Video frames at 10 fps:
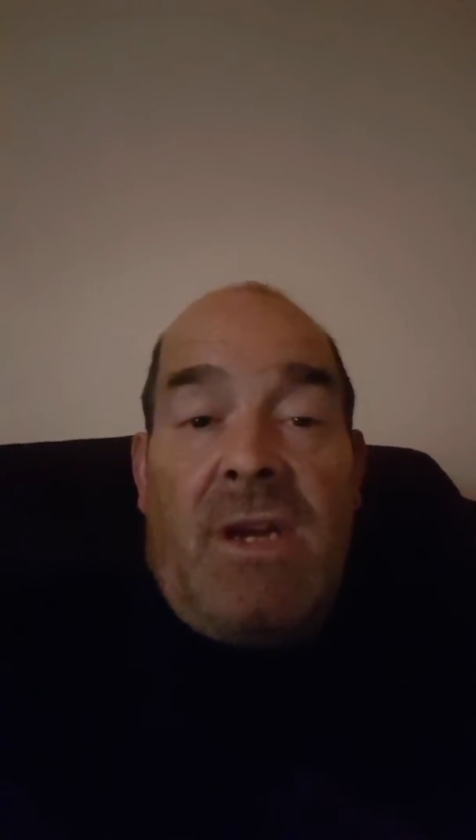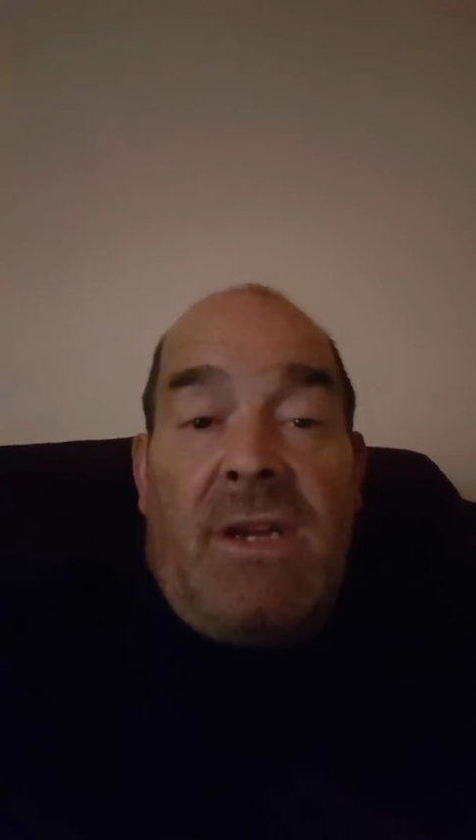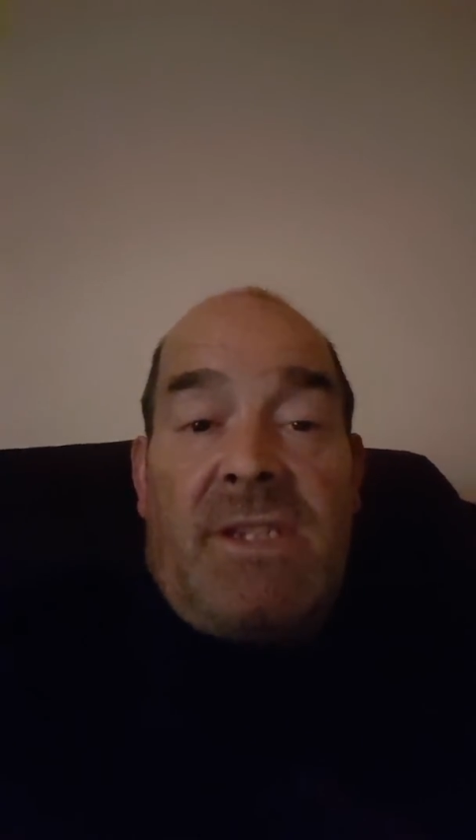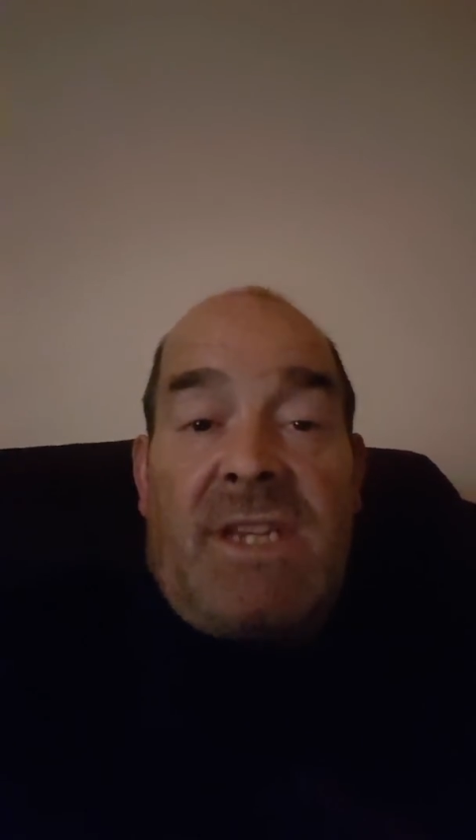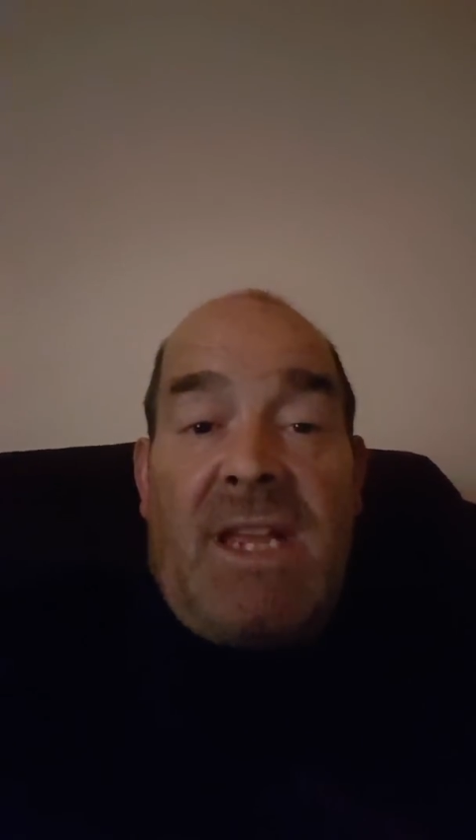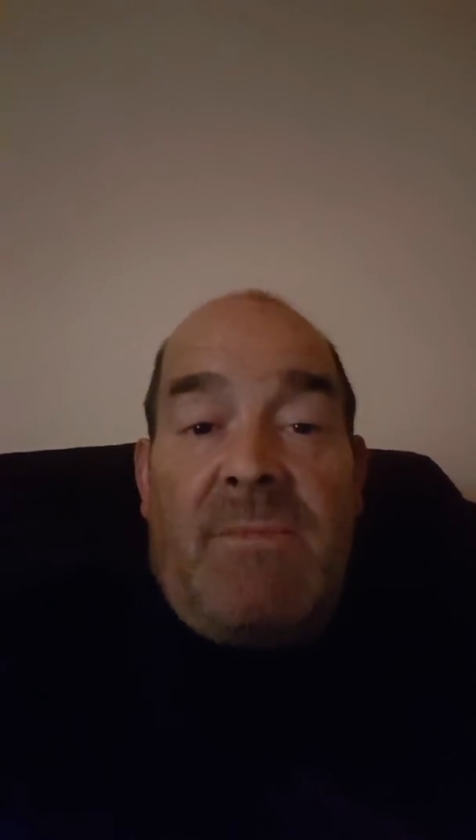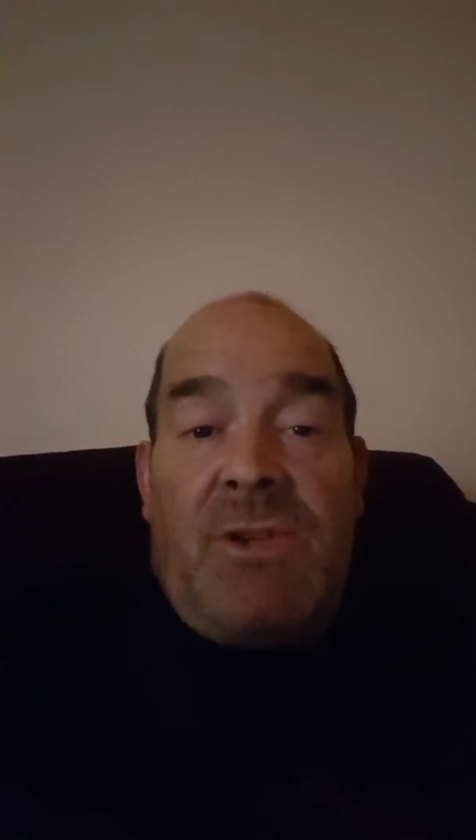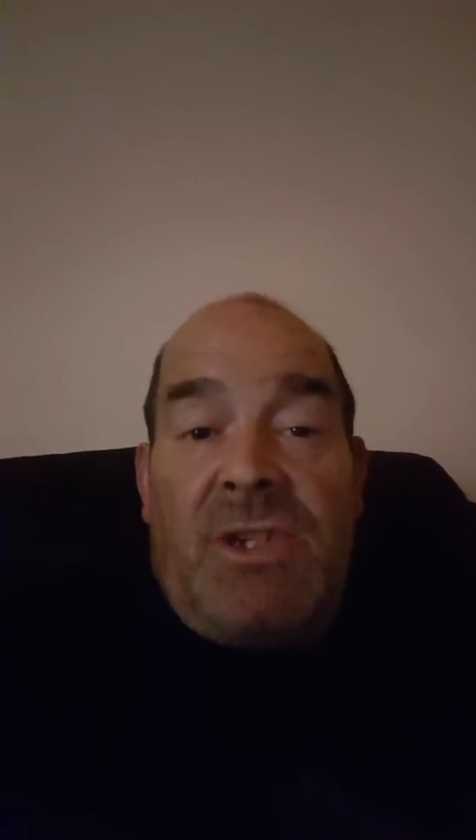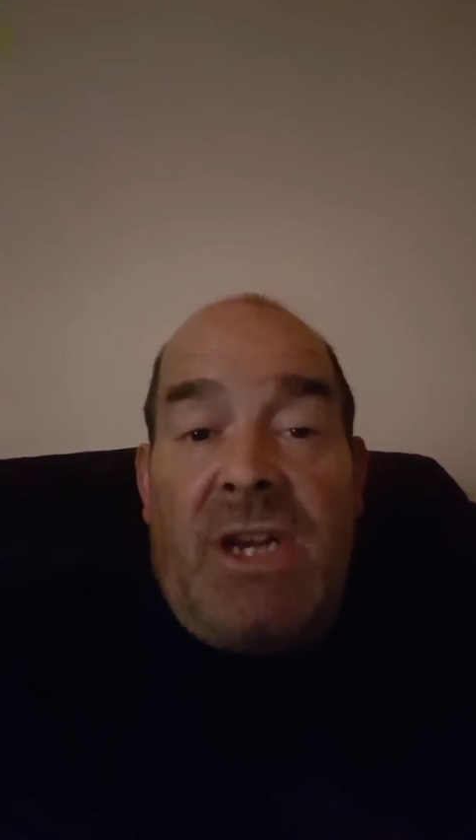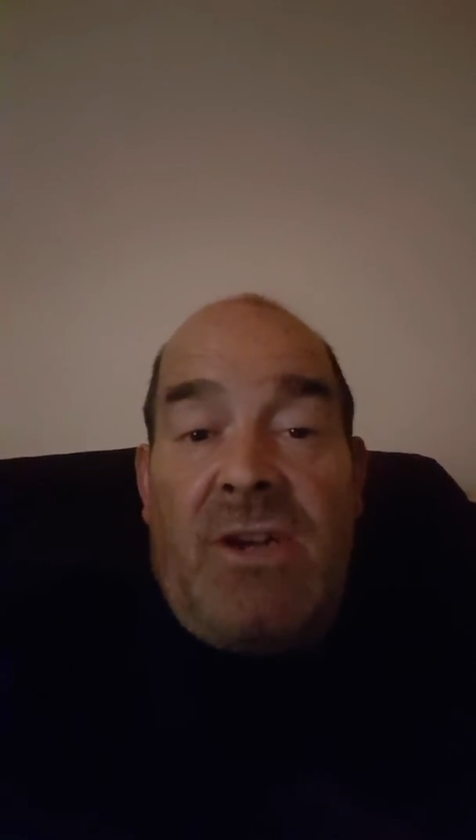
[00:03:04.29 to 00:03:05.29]
set the
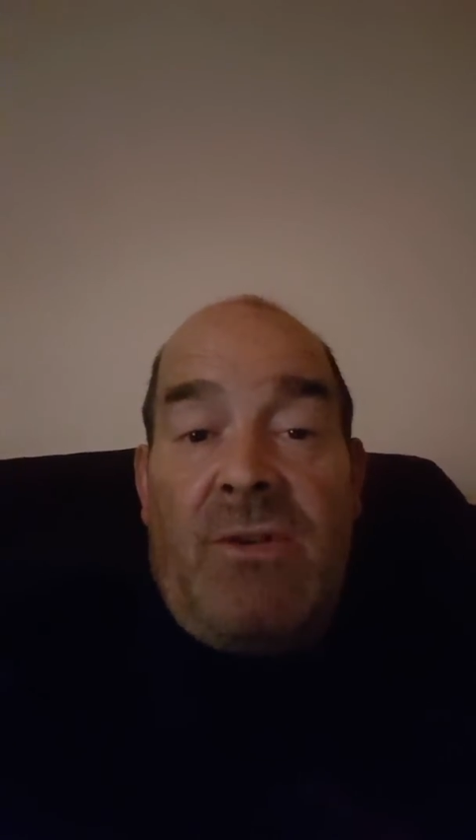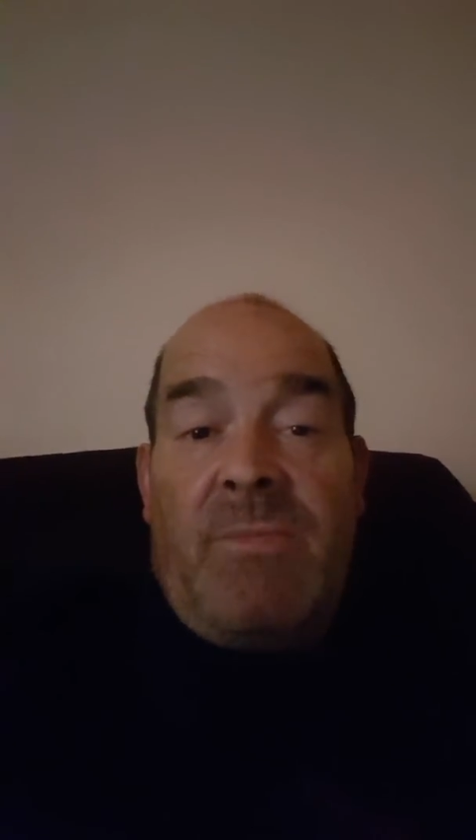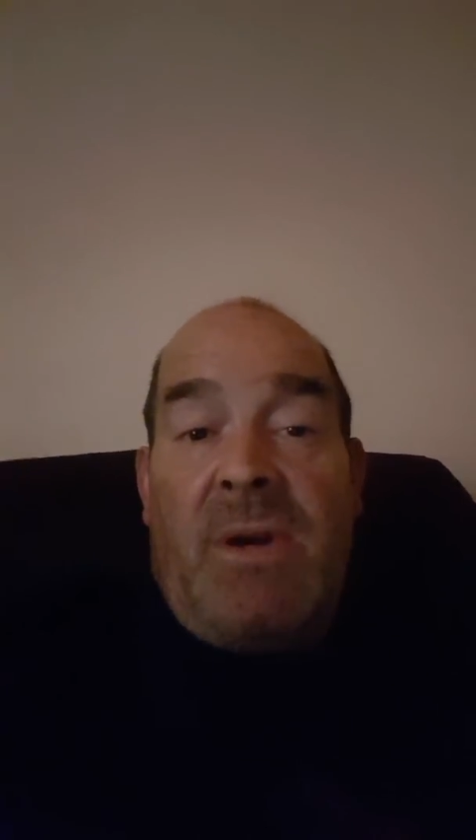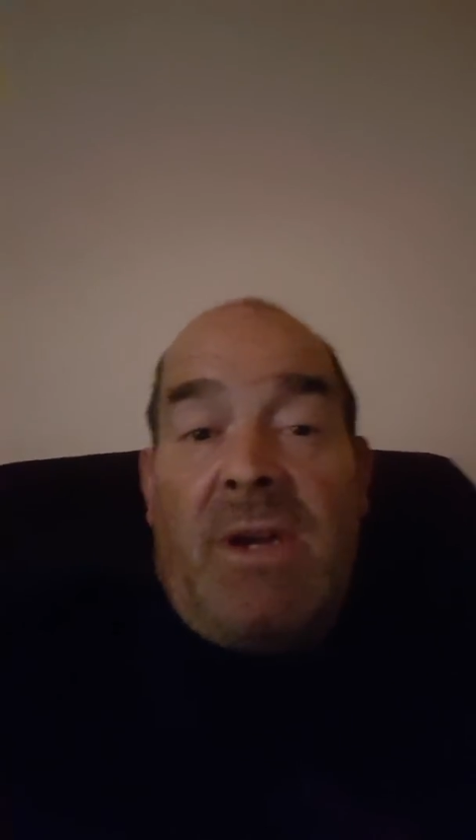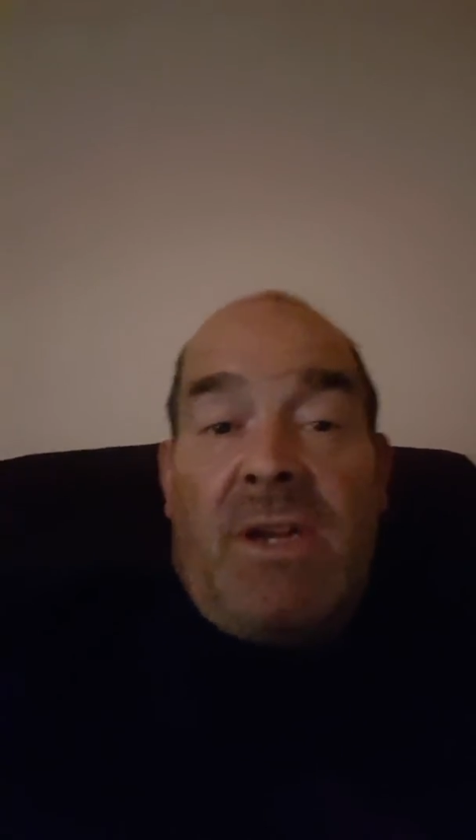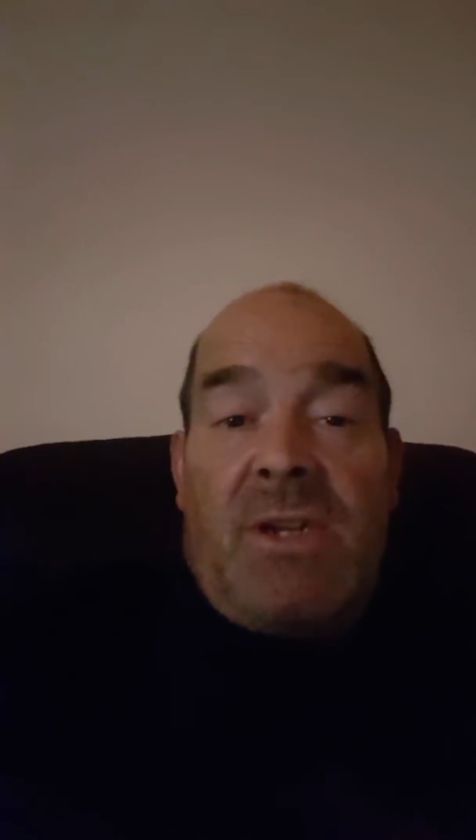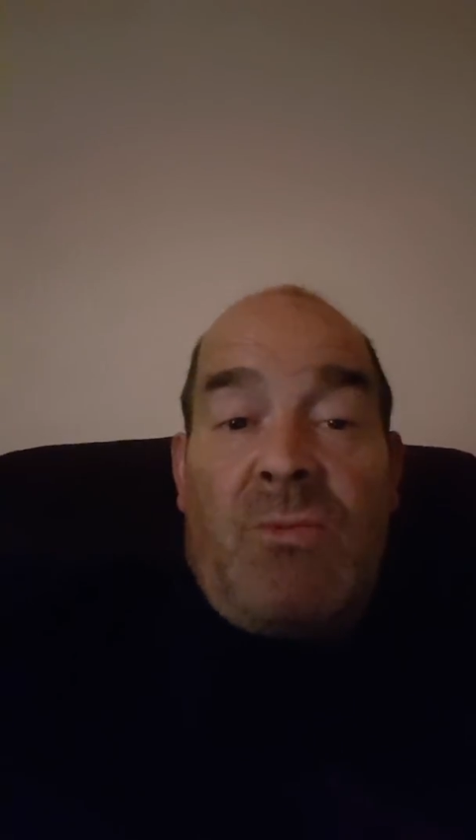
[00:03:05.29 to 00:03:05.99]
machine up to